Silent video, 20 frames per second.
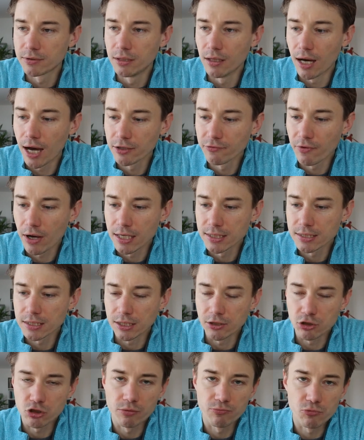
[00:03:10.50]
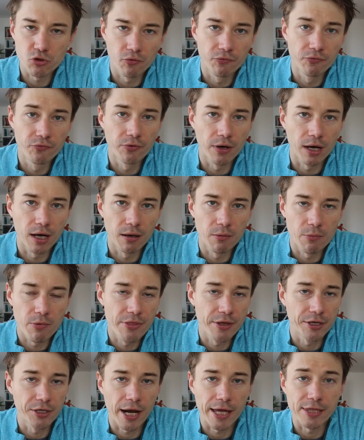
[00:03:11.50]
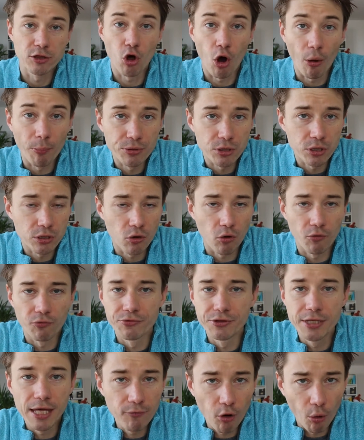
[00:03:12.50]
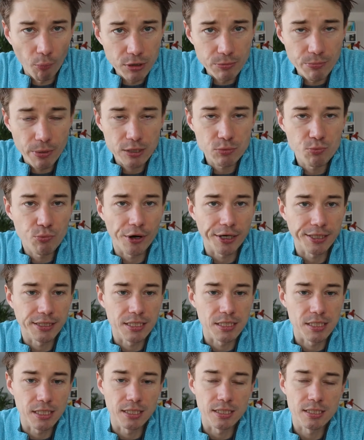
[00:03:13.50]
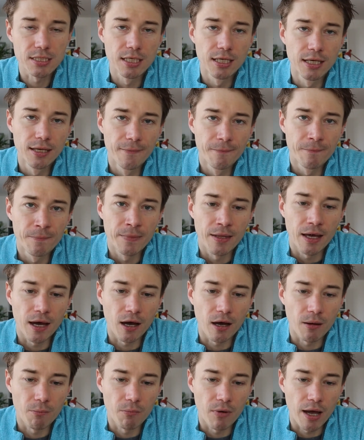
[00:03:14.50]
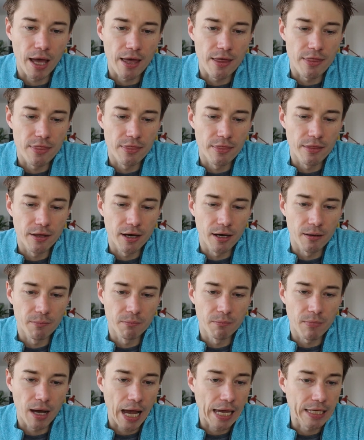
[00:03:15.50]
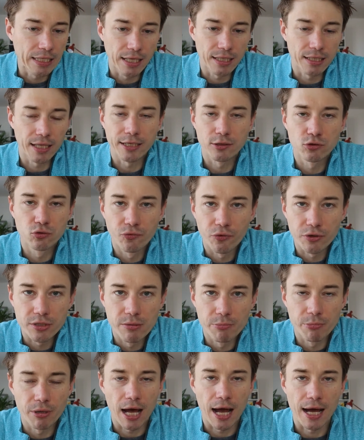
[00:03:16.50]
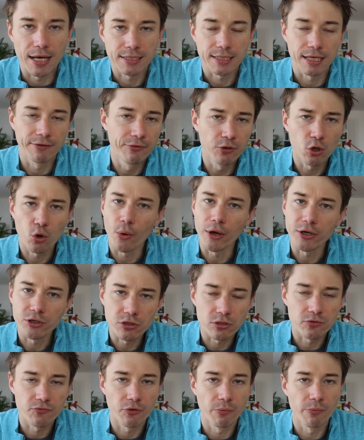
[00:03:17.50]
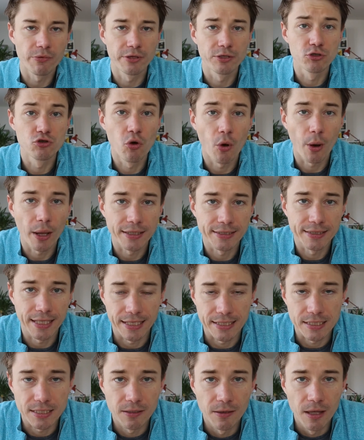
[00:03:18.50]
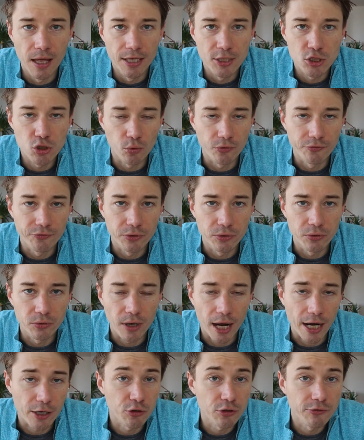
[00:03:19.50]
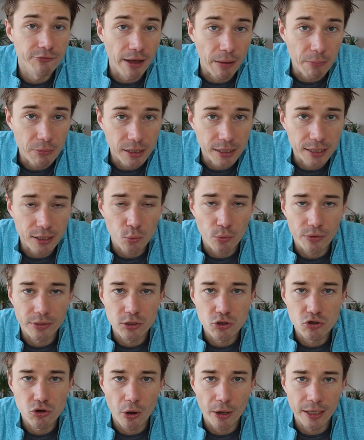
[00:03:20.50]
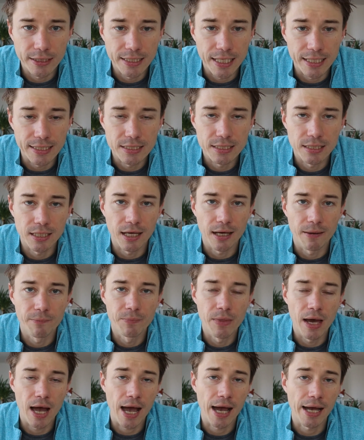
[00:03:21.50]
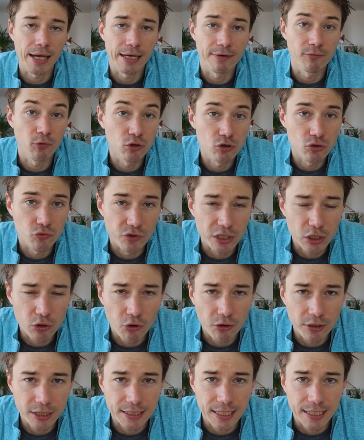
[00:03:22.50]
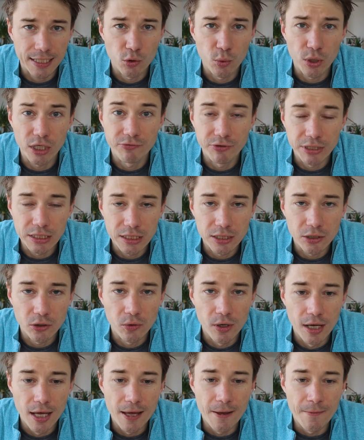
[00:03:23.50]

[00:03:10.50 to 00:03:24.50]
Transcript: Advanced in terms of their adoption of DevOps best practices. I like to, for example, ask a few questions from the dual test. So if you are not familiar with the dual test, I have also recorded a quick video